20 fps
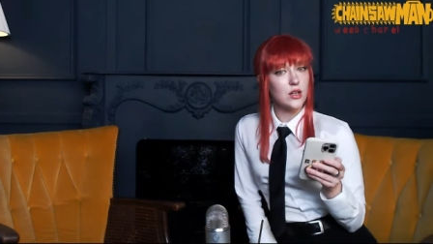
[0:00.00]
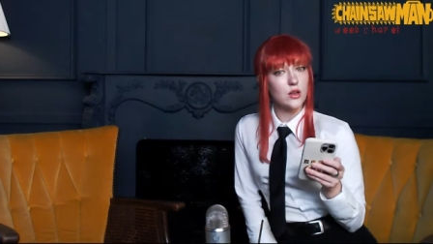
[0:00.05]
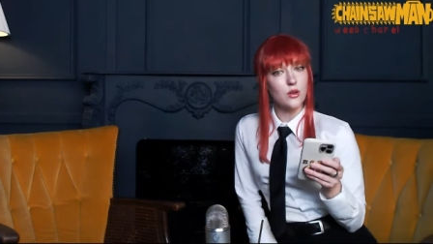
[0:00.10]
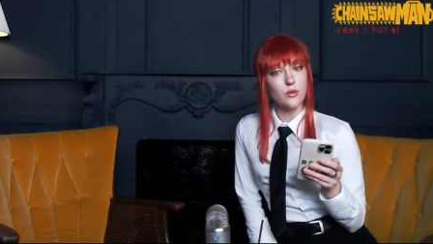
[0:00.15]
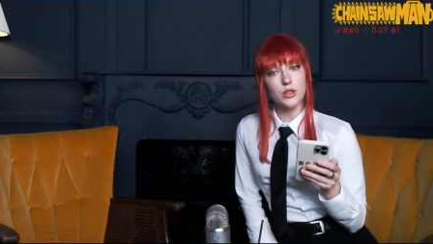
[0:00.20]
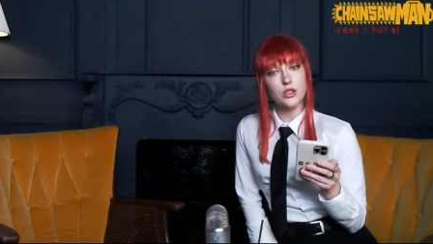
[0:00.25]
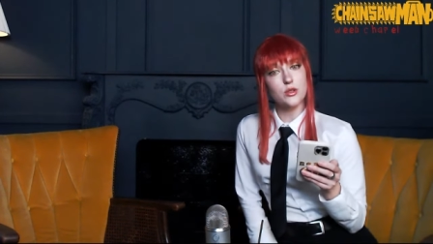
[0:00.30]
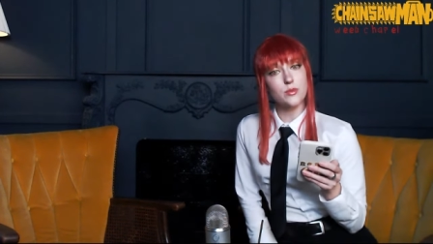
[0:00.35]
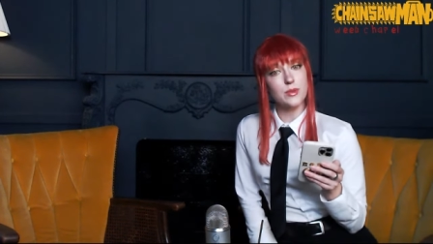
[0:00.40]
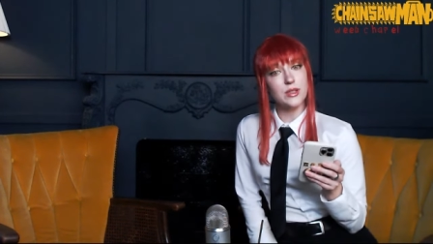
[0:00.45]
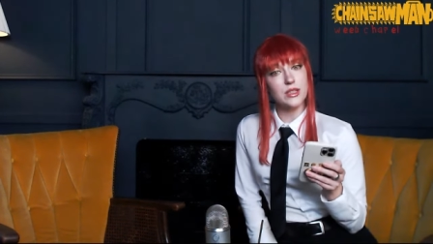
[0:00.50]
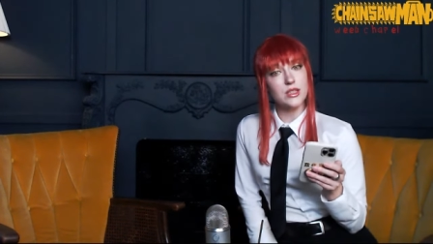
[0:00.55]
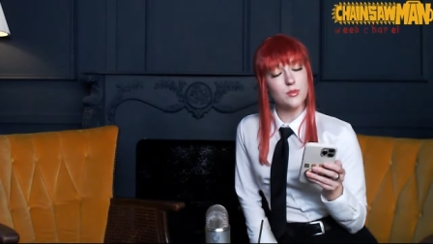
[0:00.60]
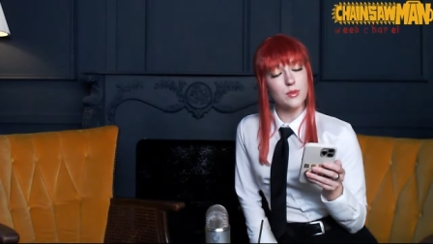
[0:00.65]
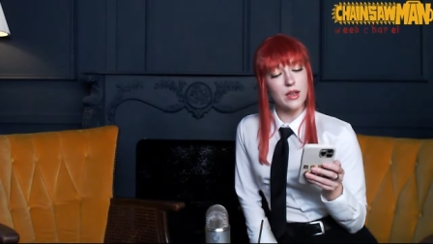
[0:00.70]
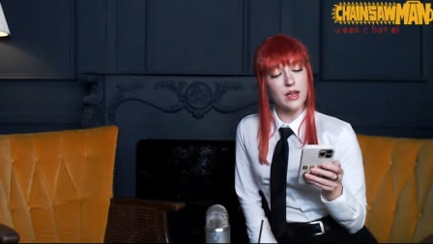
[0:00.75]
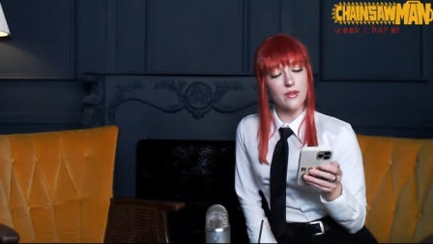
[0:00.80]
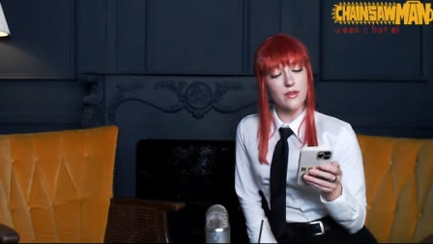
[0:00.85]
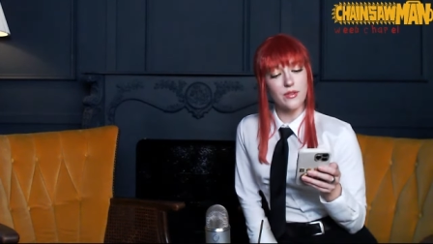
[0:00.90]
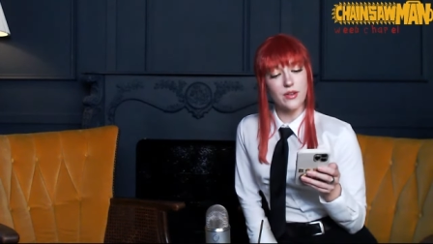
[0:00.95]
which means
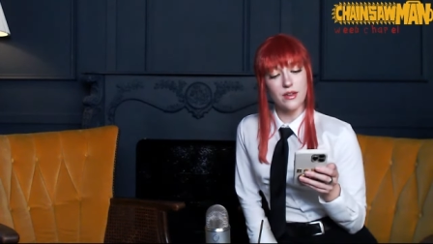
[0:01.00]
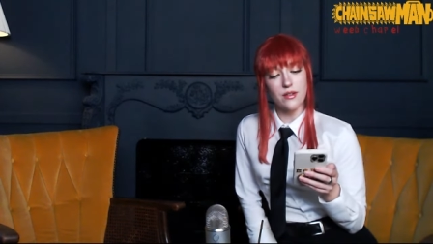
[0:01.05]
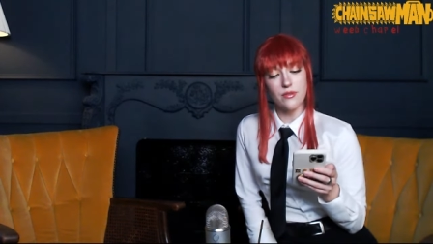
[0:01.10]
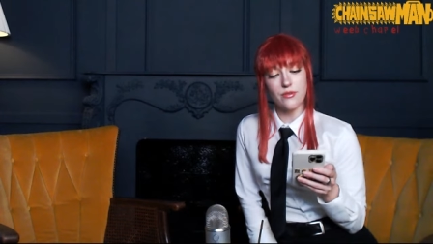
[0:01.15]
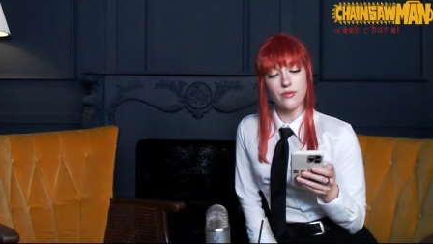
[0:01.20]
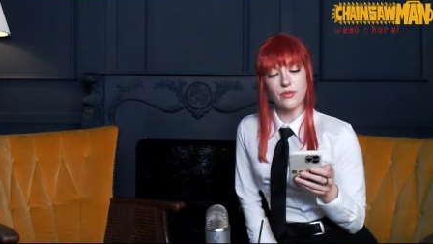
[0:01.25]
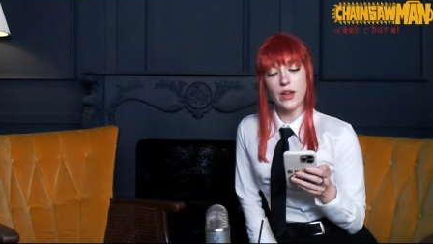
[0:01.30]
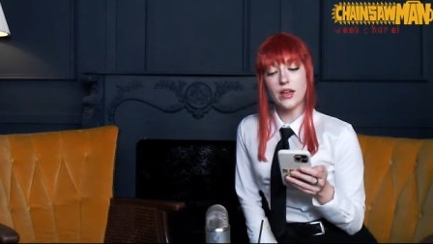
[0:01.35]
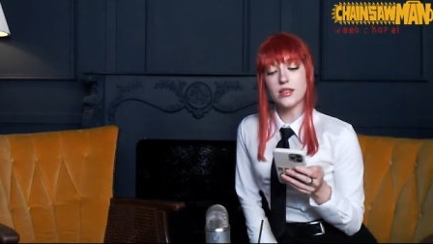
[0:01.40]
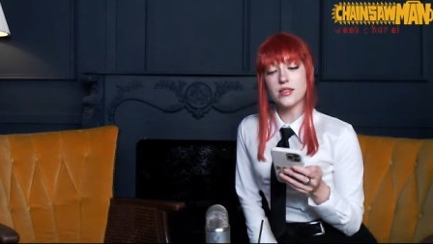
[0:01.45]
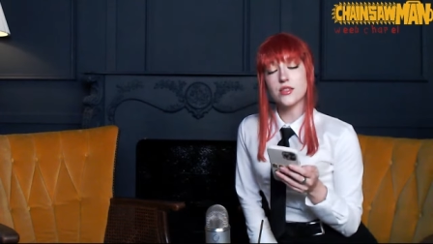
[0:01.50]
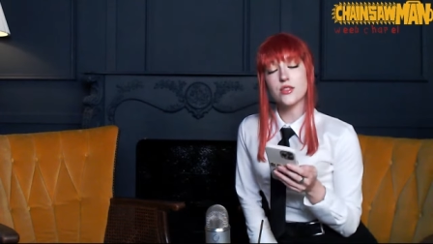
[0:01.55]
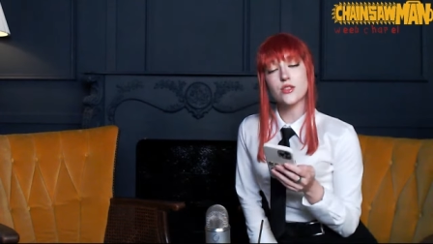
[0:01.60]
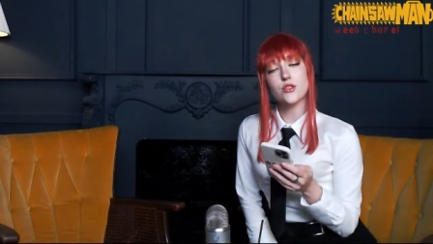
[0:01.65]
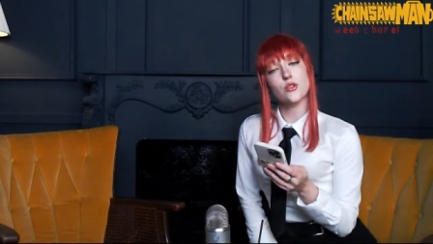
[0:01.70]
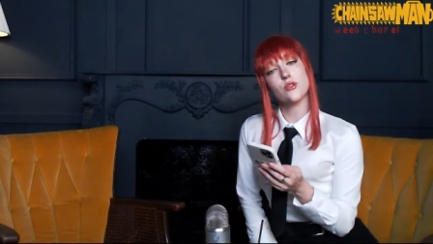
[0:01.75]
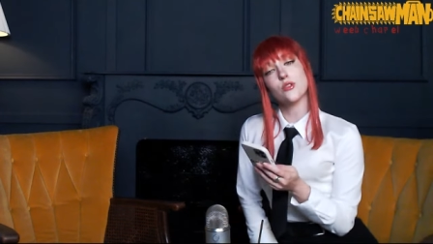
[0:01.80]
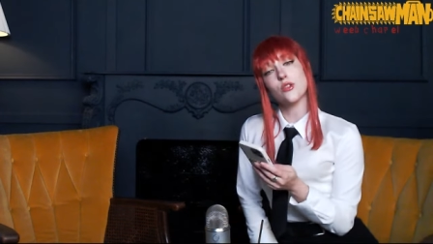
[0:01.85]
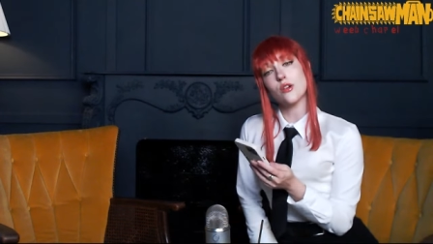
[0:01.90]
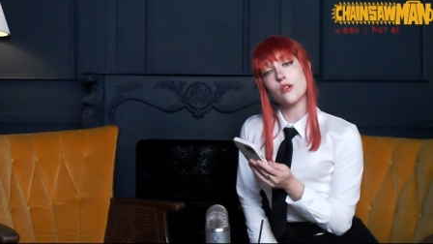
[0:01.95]
we have a fast
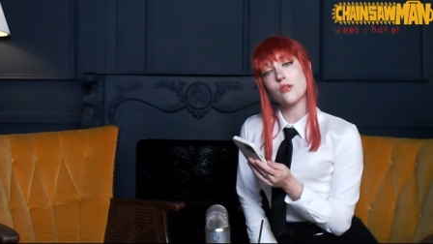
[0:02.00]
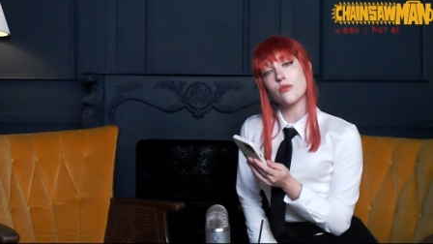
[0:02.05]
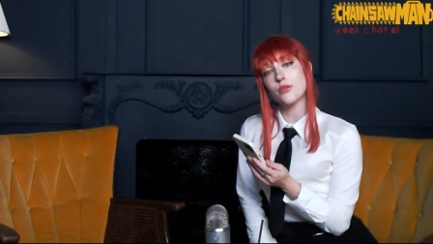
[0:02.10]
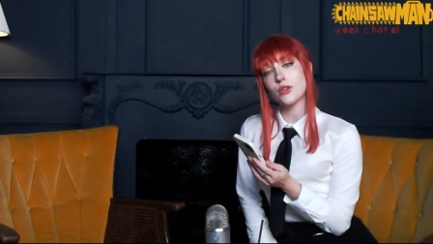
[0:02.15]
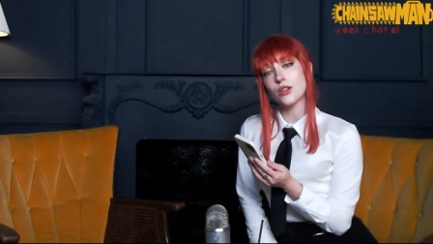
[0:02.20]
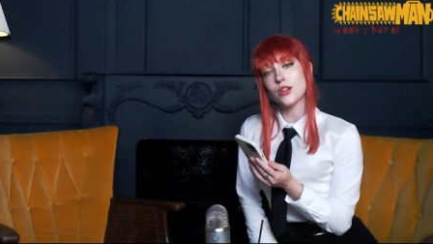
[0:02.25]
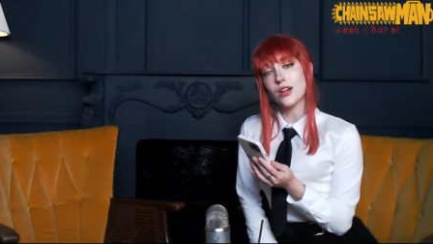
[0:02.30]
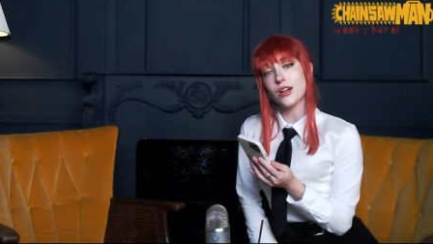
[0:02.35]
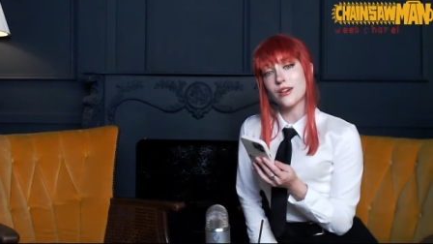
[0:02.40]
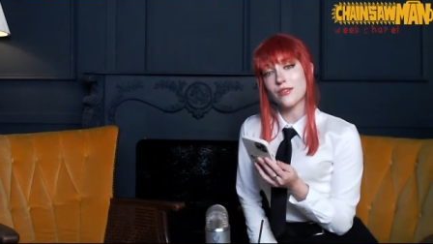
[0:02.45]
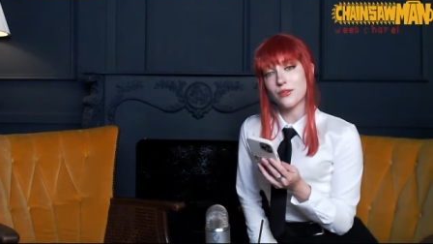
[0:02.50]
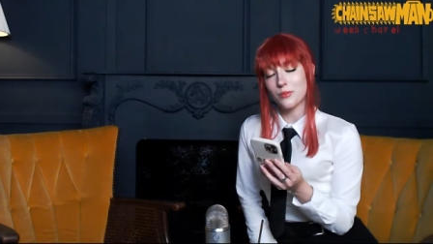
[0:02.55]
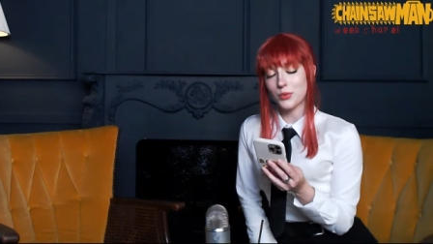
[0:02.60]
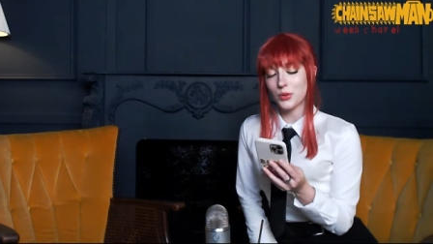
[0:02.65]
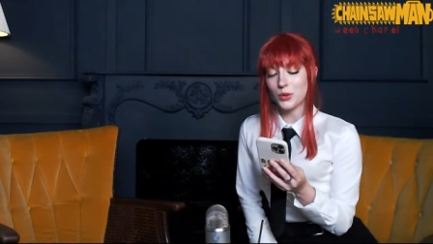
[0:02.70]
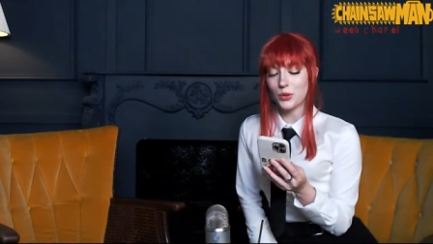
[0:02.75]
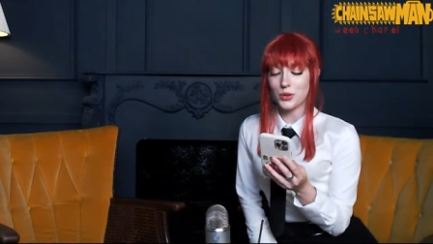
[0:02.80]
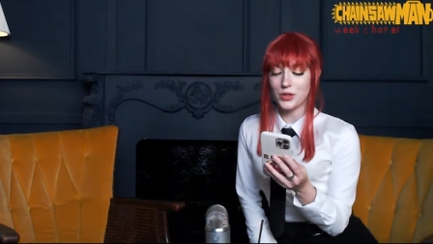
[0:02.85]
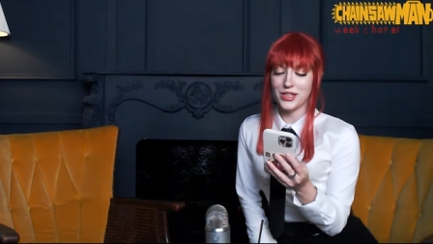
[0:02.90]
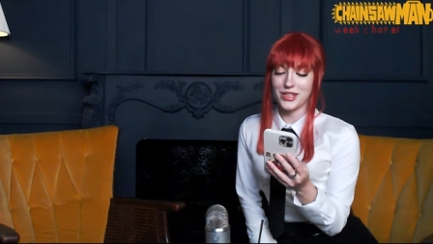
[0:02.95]
turnover of
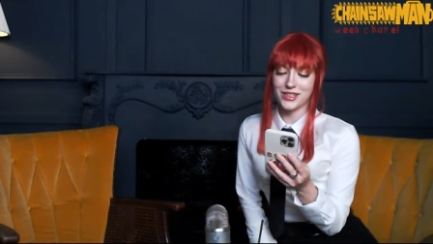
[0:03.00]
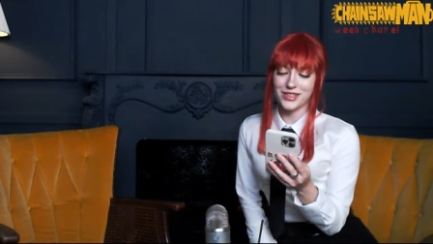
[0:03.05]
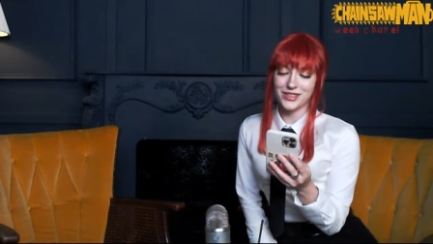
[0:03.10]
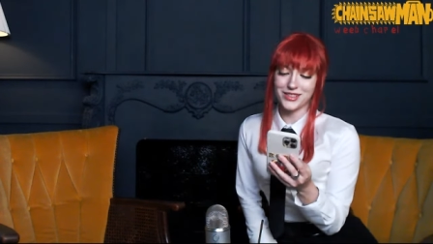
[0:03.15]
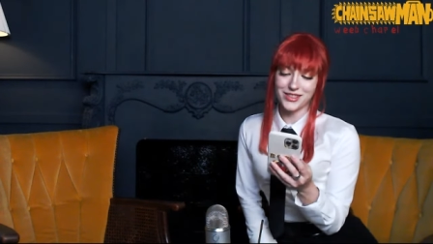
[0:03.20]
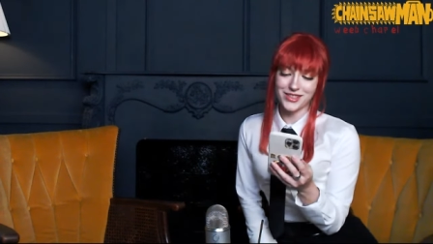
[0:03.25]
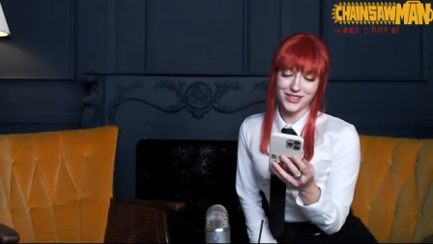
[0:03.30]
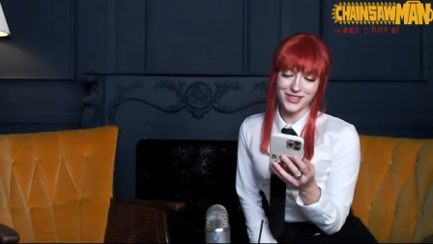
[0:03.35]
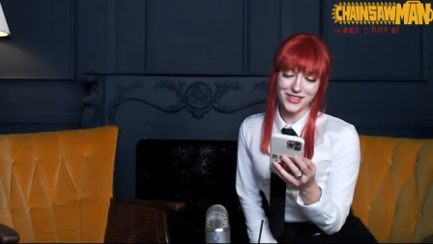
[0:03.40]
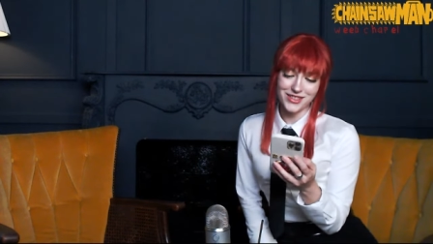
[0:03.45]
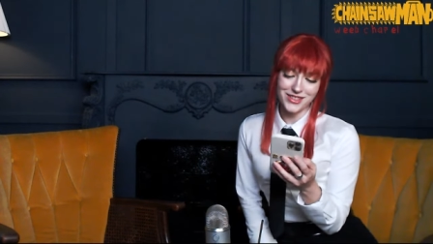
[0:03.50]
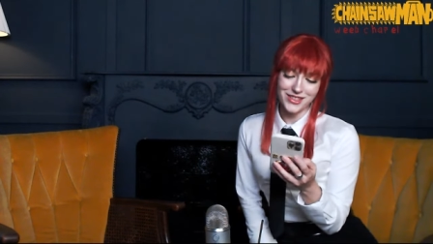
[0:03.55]
employees.